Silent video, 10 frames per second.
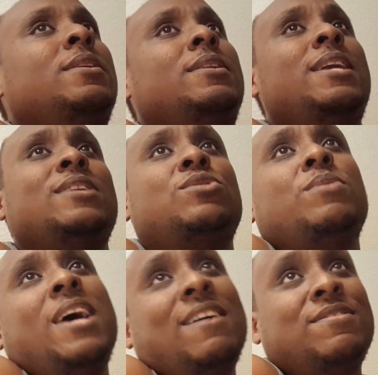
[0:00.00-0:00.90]
Next
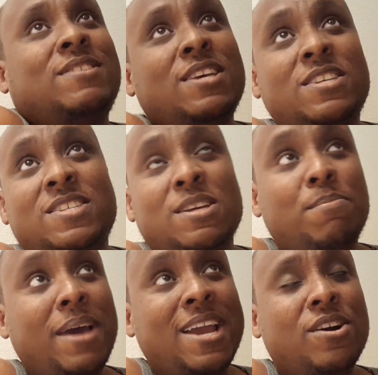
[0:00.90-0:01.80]
we have CC
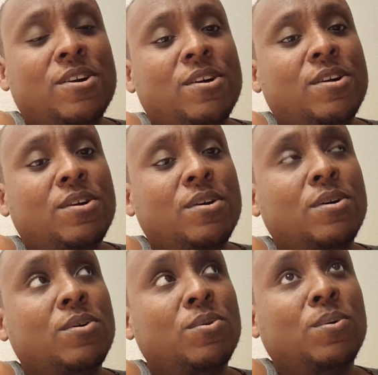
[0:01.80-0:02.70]
Baker,
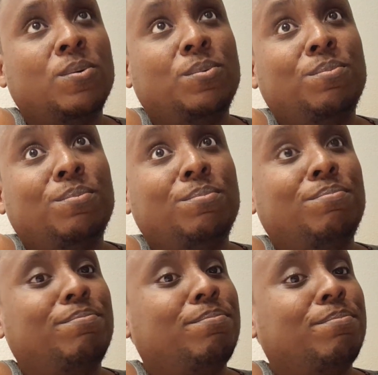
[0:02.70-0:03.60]
who
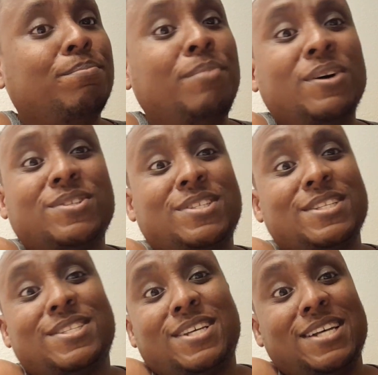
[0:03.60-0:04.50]
most
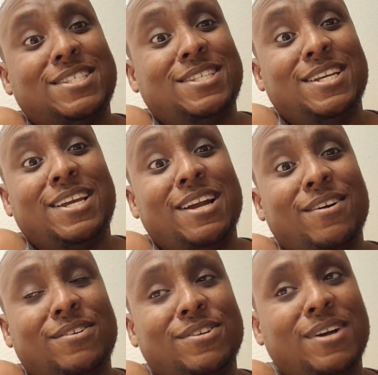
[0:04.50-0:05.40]
disgusting
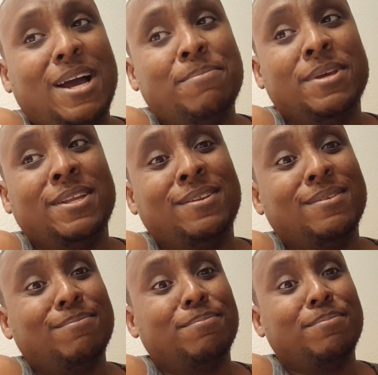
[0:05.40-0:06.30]
character. I mean,
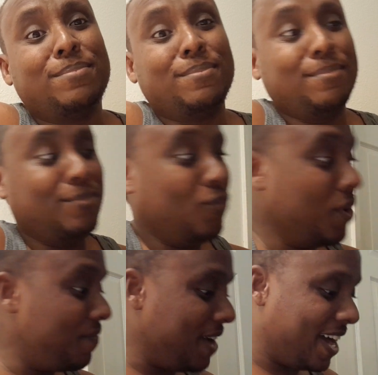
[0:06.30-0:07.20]

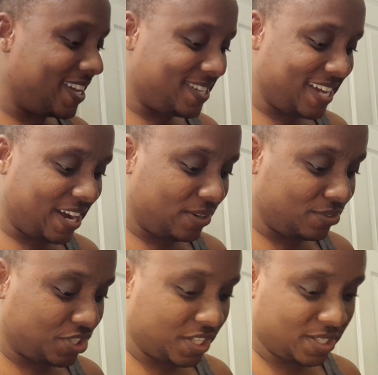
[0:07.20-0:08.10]
without a doubt,
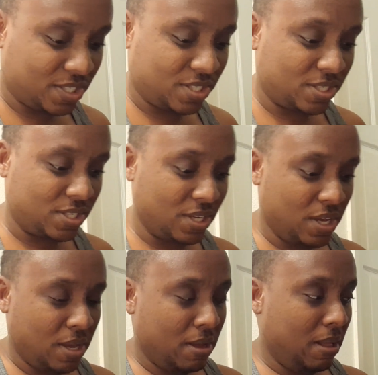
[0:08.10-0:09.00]
just
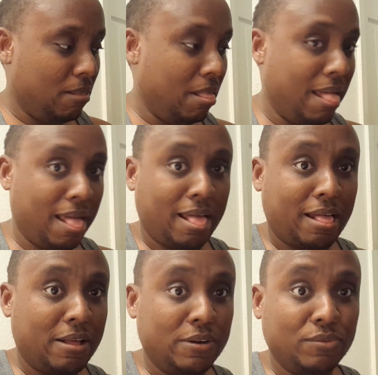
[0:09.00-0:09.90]

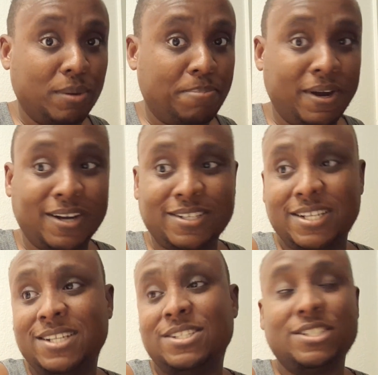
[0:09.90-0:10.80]

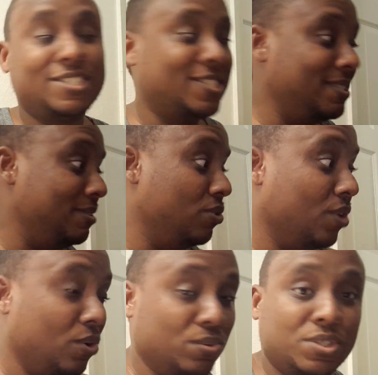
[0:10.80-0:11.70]
repugnant, just
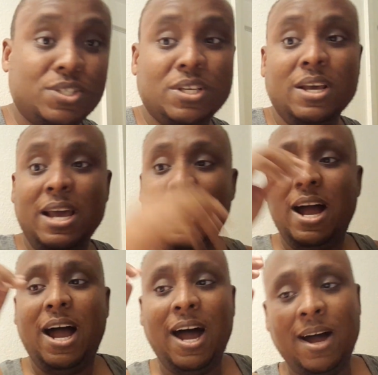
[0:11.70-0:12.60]
gross.
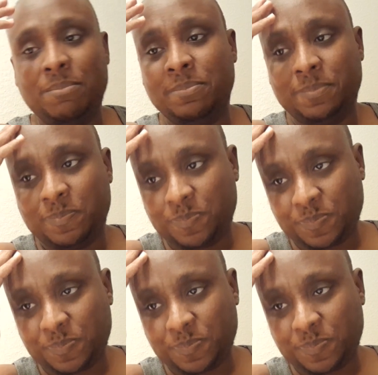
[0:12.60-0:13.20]
Um,